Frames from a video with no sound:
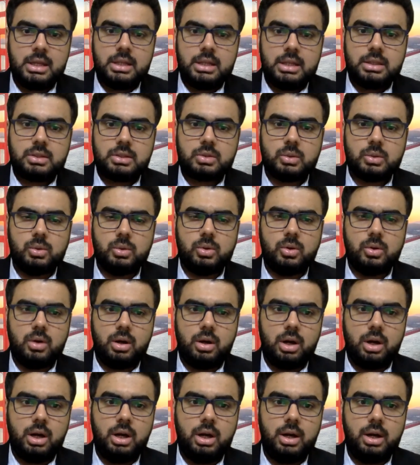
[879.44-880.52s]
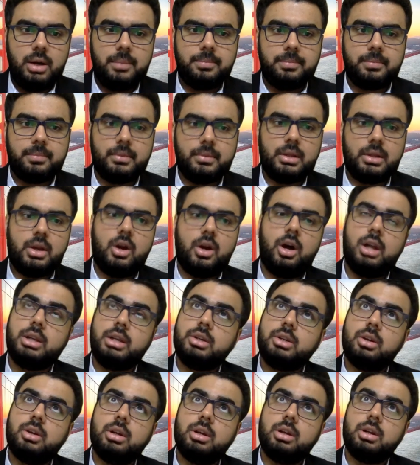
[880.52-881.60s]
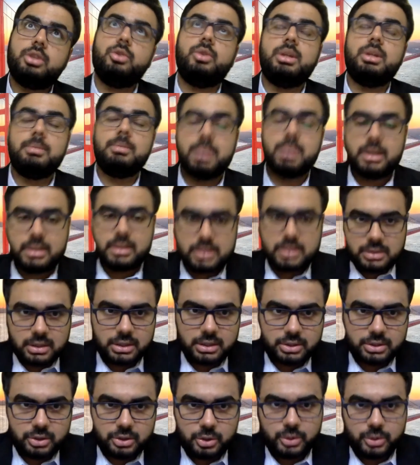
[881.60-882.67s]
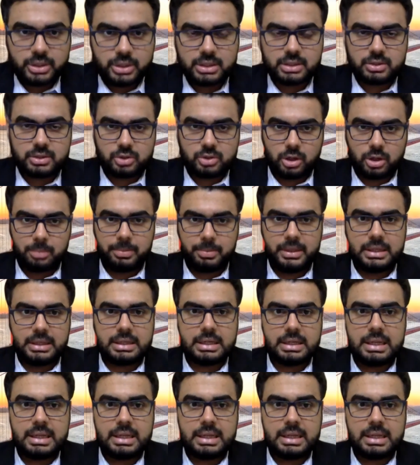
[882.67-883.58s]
So all in all, during my research during this topic,